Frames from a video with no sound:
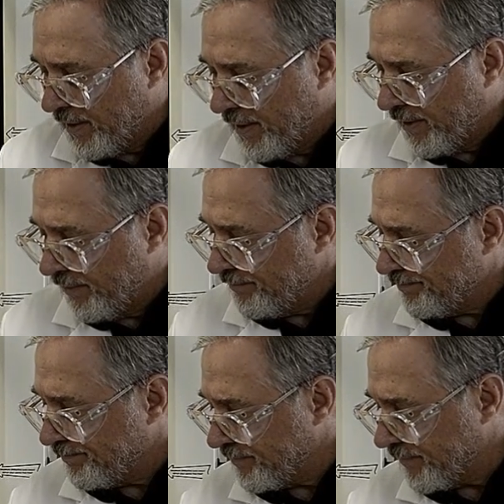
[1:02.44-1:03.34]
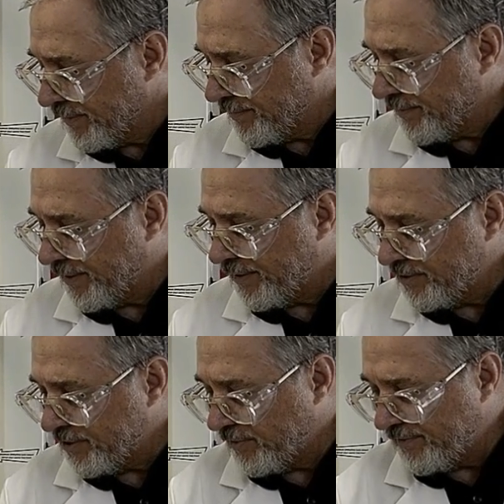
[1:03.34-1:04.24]
Now, there,
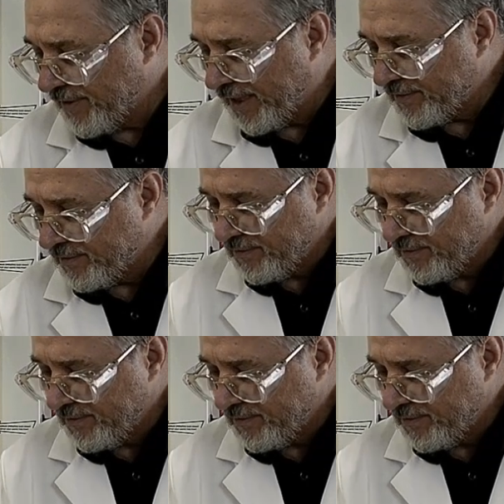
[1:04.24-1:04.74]
so we've got